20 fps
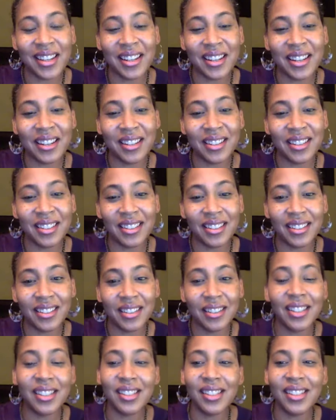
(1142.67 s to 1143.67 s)
and
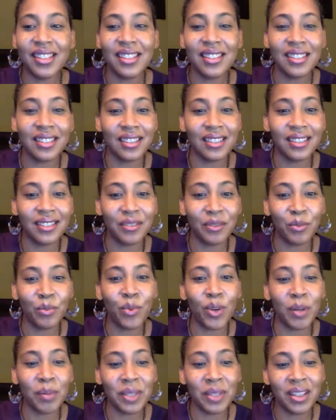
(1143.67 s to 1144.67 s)
this is a
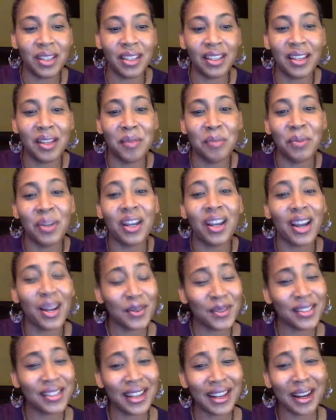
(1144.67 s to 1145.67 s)
woman thing, but
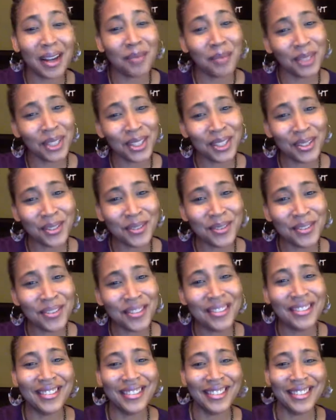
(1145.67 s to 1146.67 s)
I was like, I'm cute.
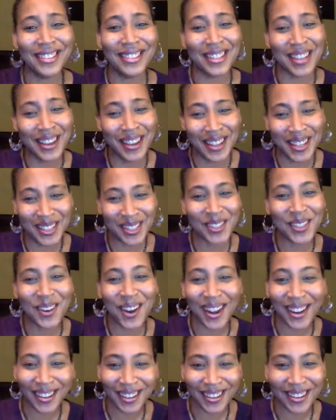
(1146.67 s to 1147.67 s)
So
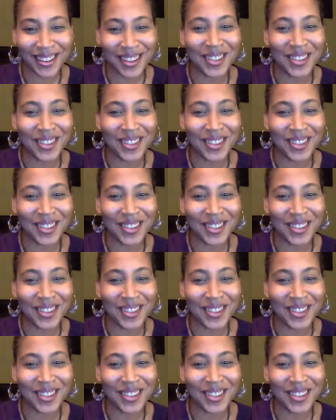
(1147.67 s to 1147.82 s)
I can